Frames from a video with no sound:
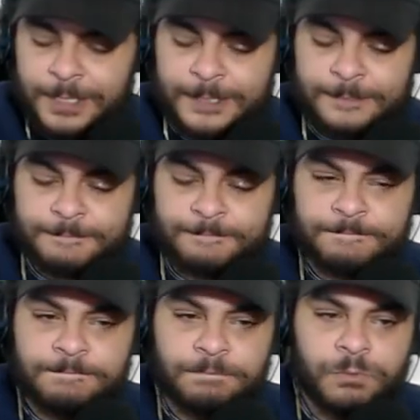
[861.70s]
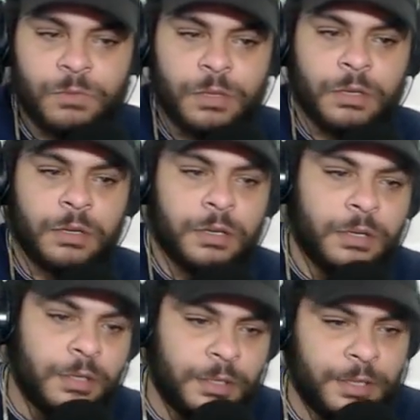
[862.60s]

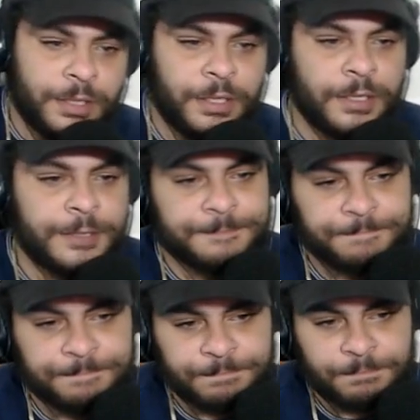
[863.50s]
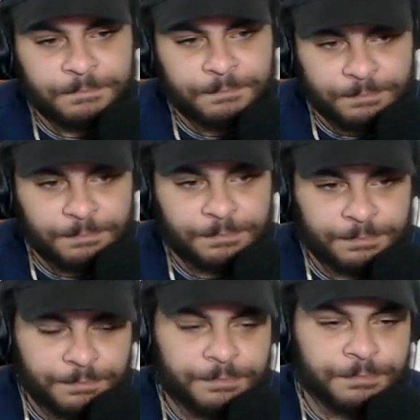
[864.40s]

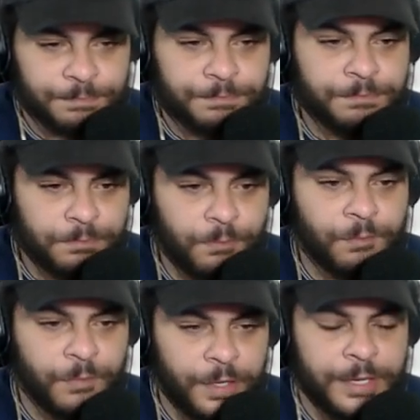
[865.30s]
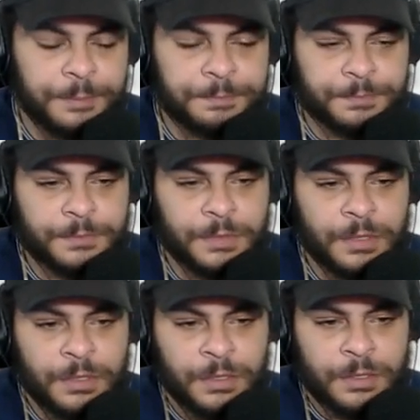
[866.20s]

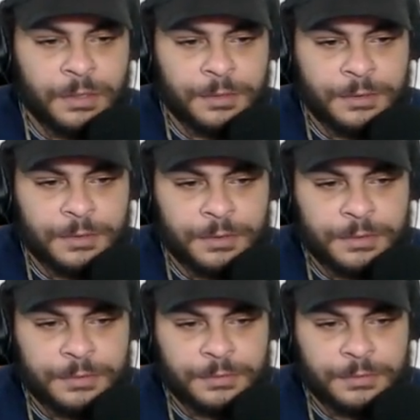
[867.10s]
(silent)